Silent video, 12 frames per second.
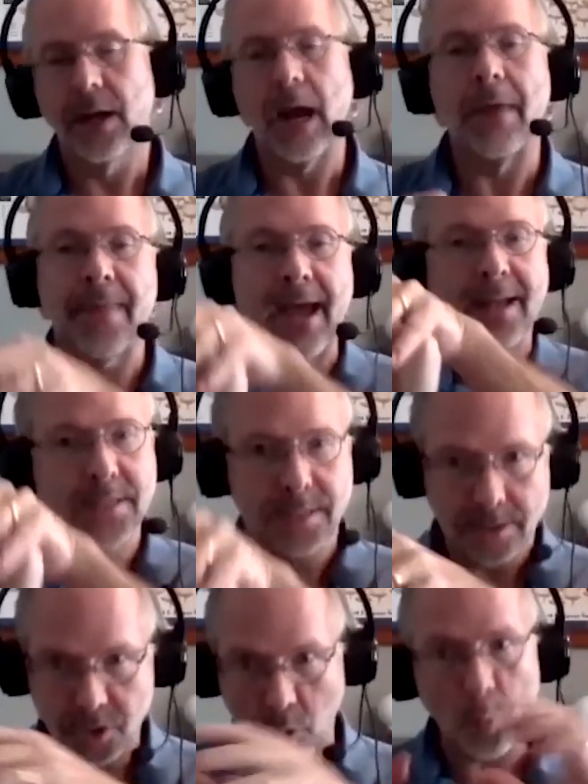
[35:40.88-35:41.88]
And
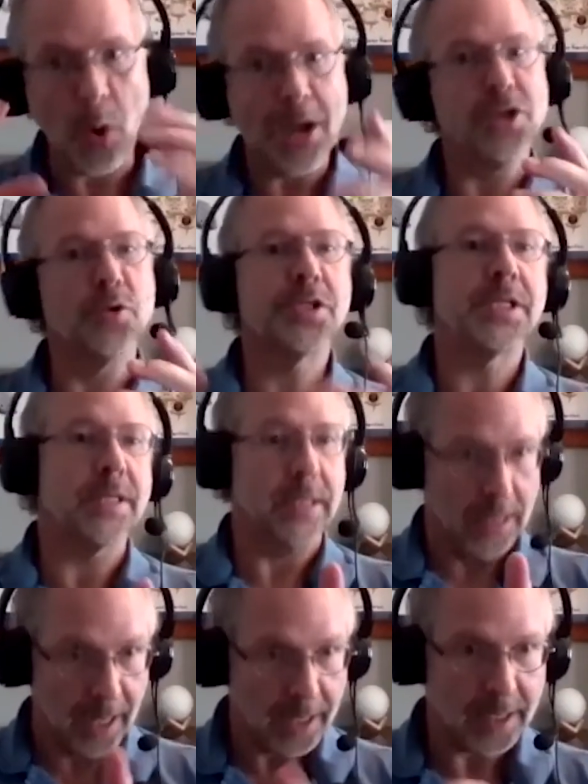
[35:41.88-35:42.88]
that's so when you see the
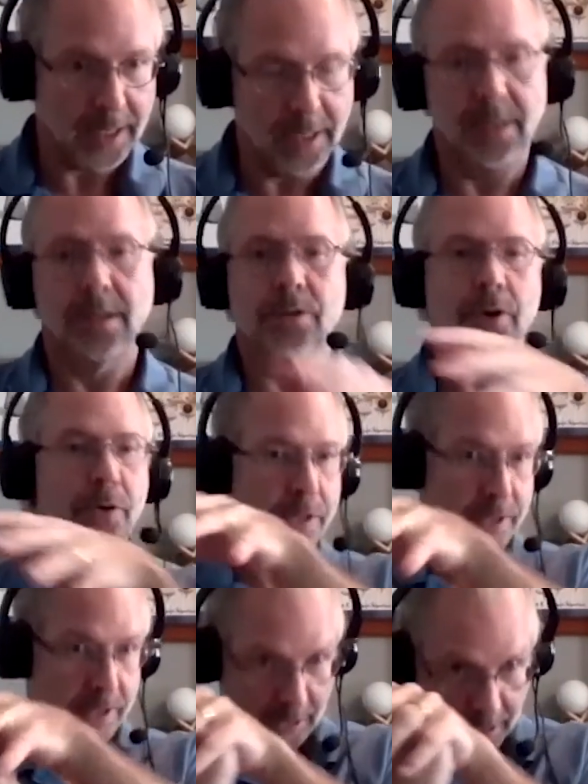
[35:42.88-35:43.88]
duck, there
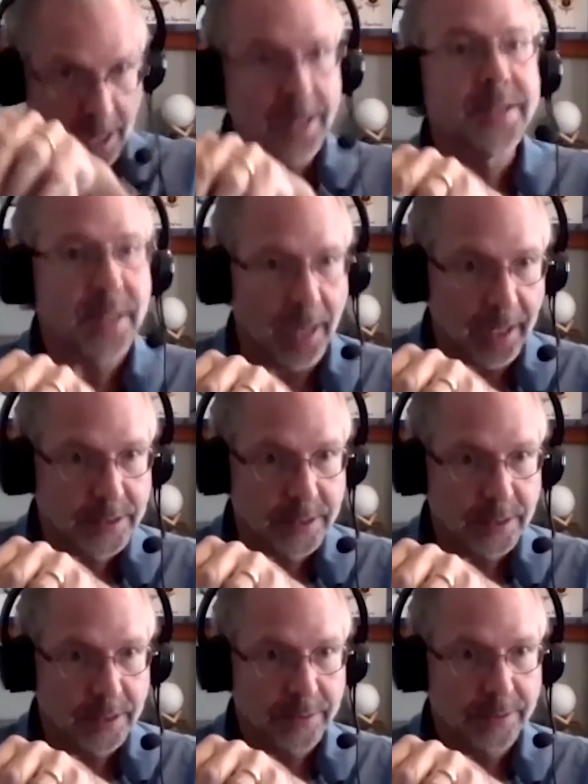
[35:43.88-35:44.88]
is the contact